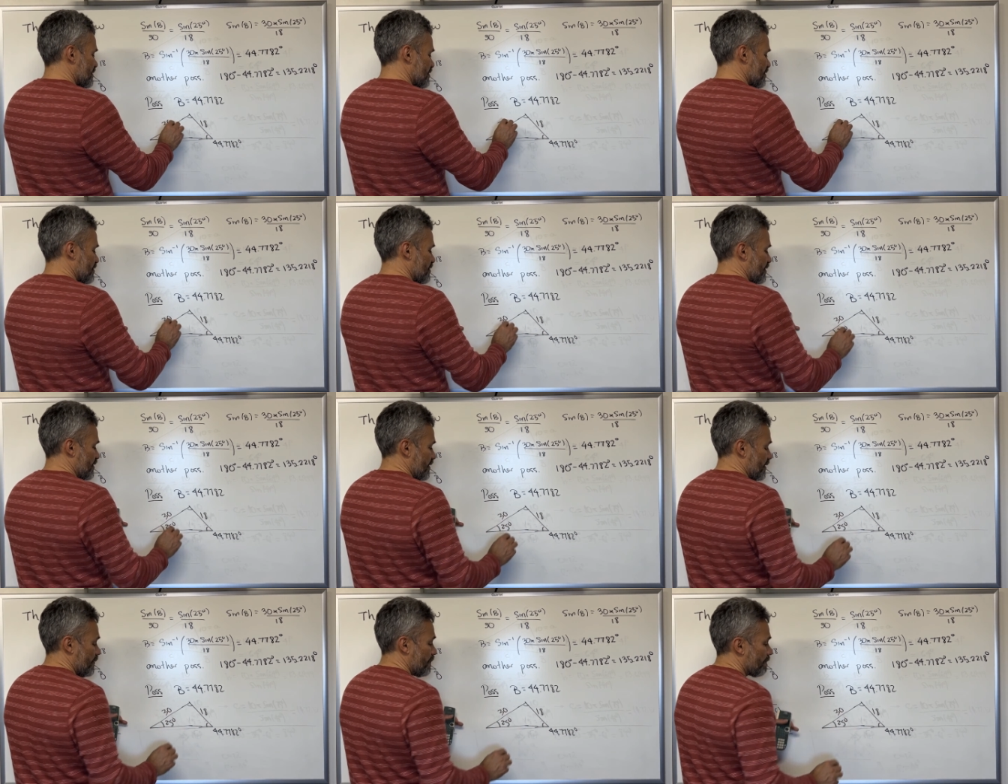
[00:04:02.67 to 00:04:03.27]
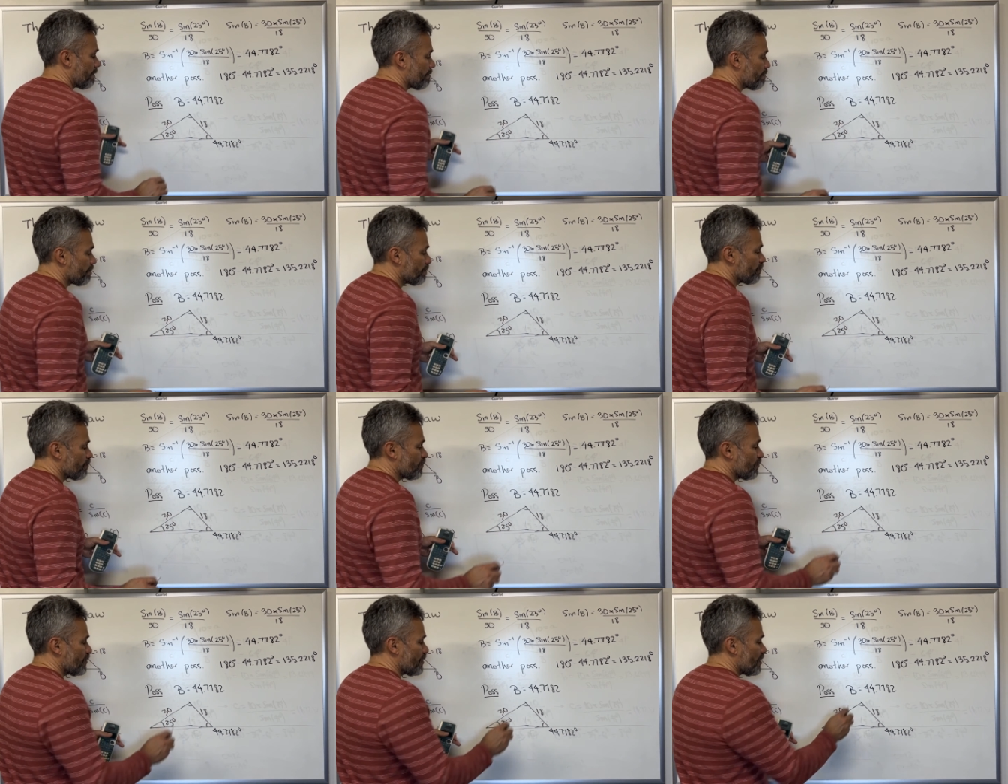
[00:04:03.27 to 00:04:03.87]
30.
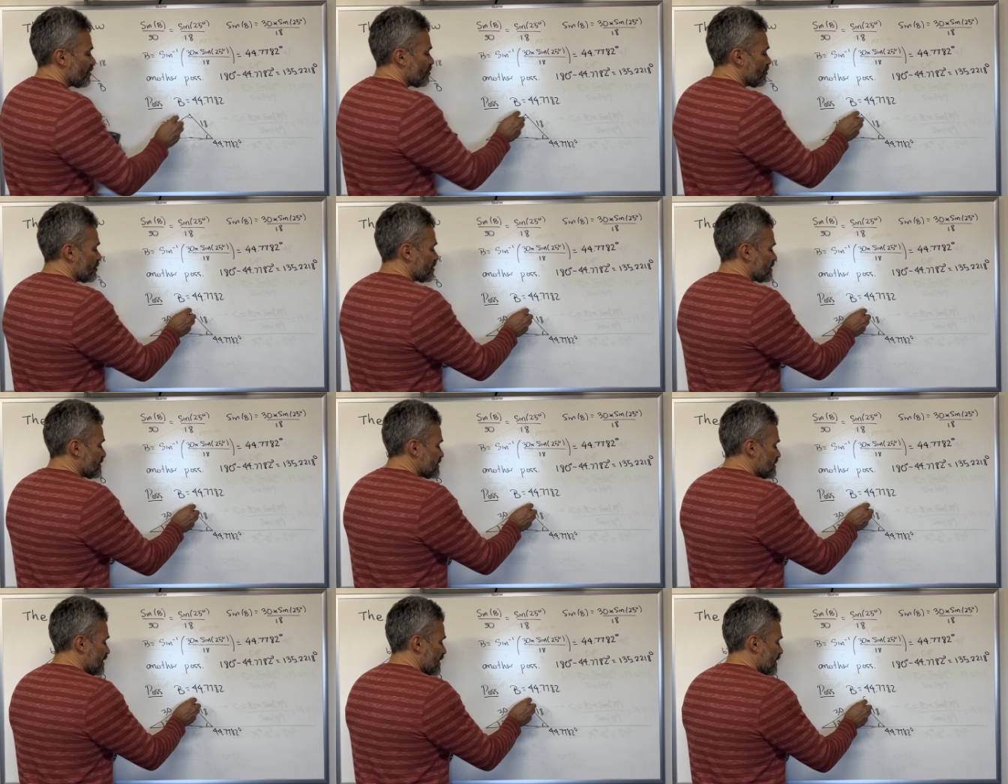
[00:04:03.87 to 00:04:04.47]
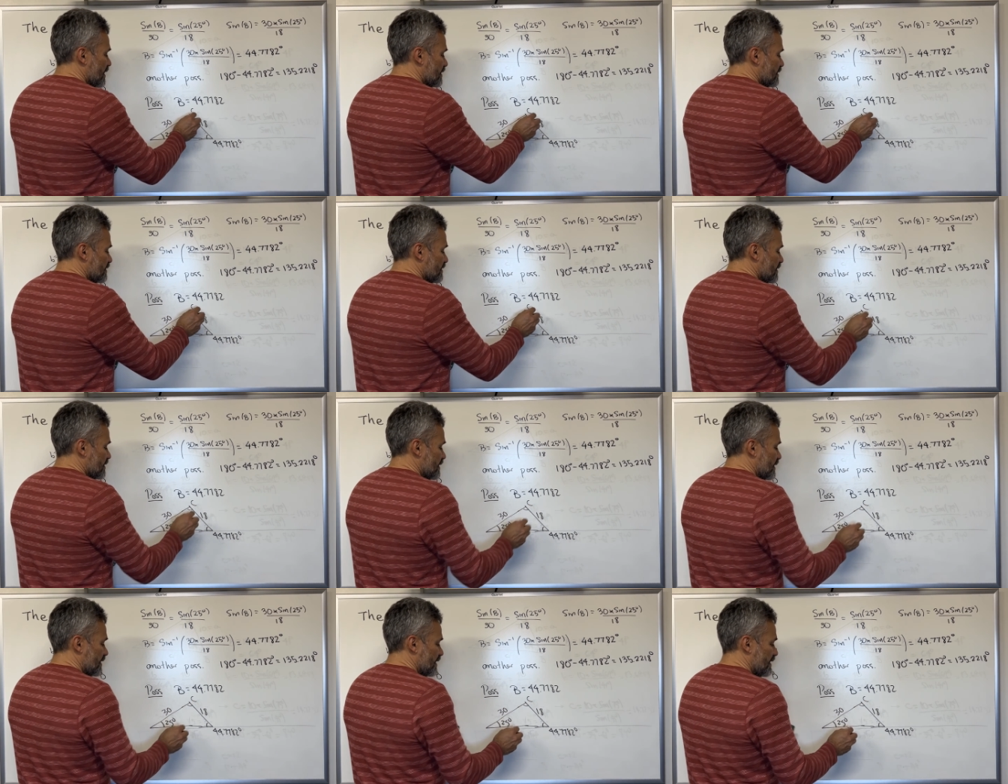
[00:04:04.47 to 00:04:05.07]
Notice that
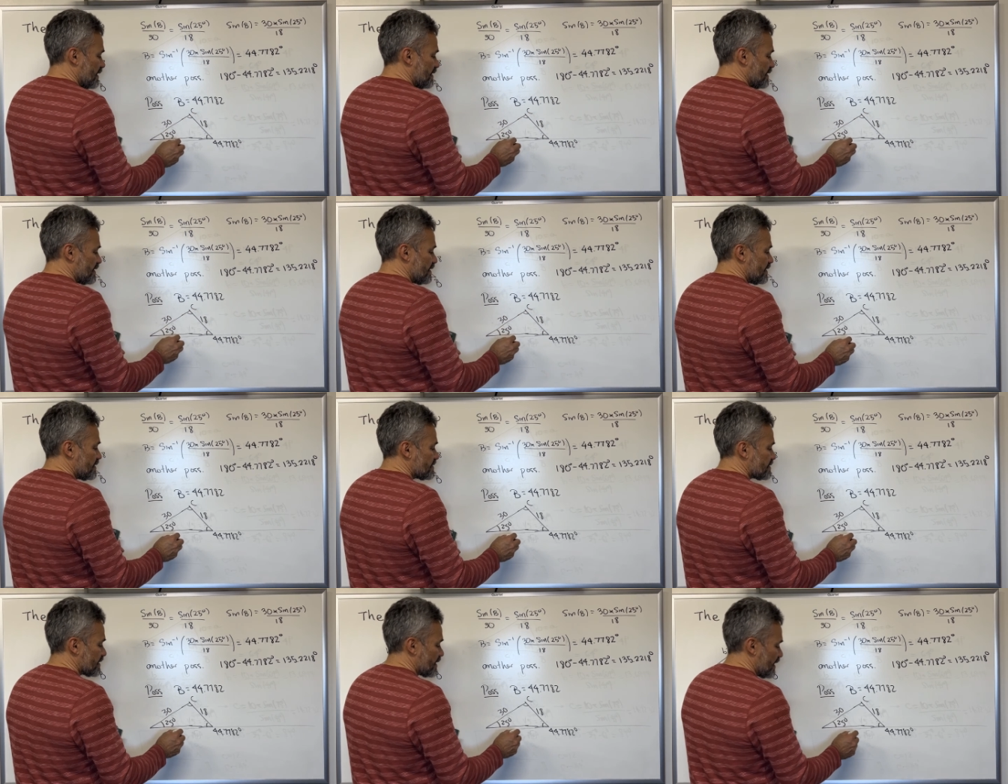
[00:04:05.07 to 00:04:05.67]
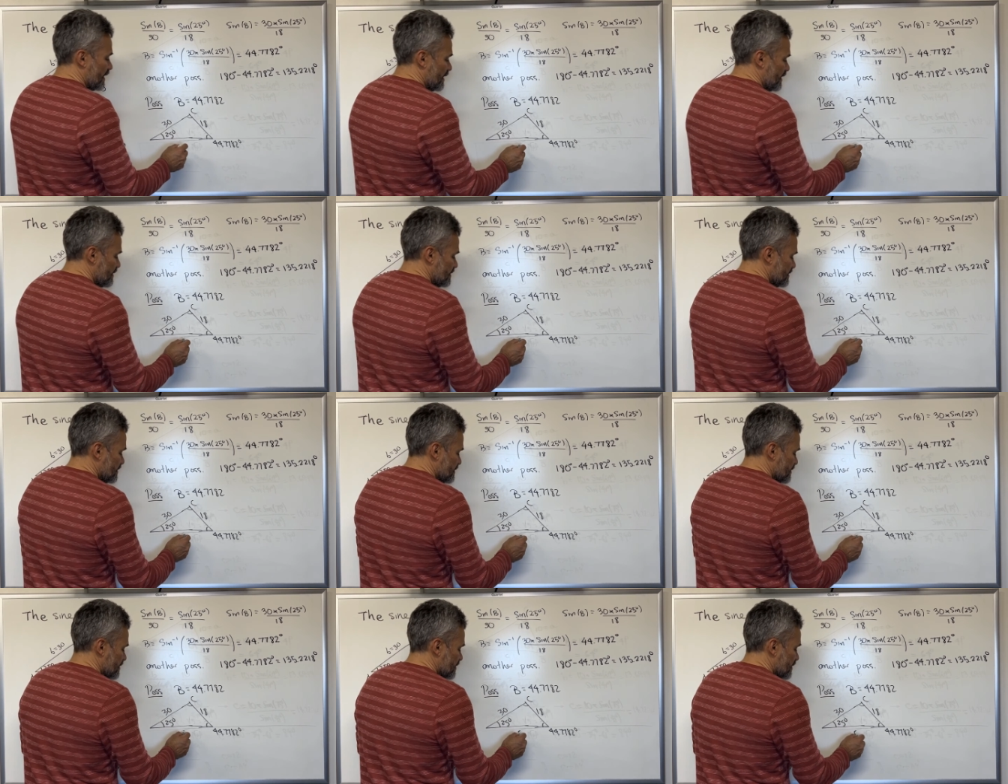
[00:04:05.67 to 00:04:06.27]
in this
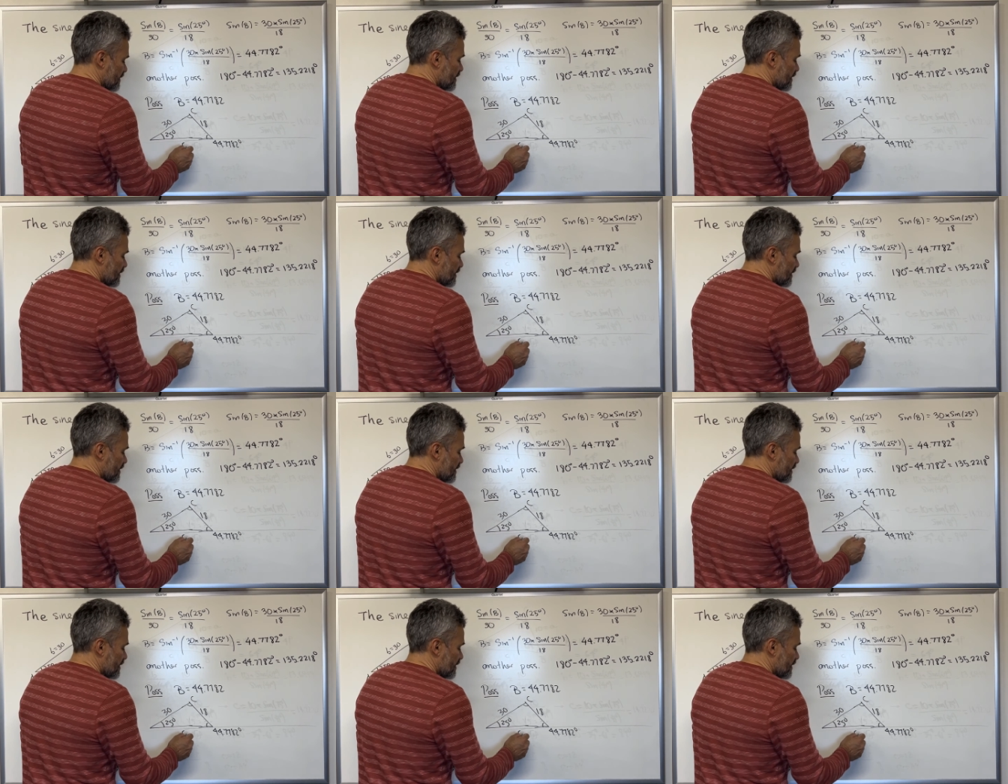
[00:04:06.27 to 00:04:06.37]
case,